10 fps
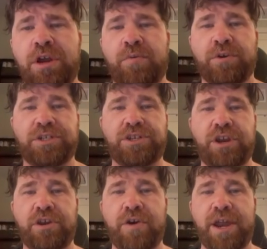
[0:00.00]
We're just going
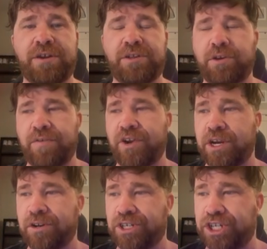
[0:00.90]
to go ahead and click over
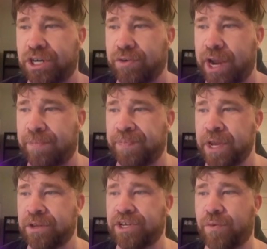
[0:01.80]
here to generate.
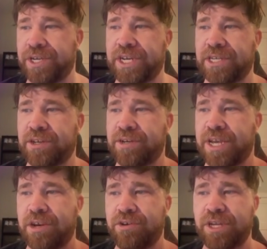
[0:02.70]
So I want you guys to
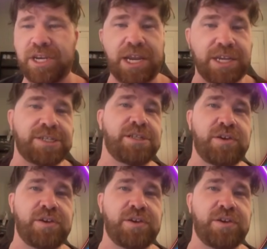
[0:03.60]
understand you can easily